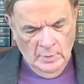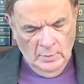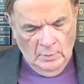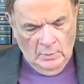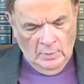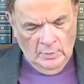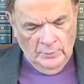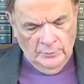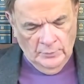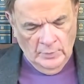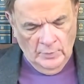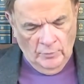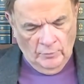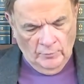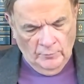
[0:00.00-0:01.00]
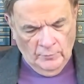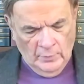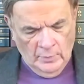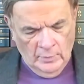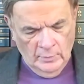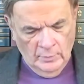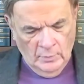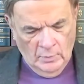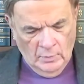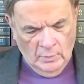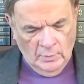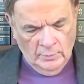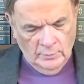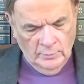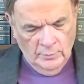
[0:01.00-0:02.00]
All the days of our
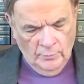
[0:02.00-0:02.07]
hard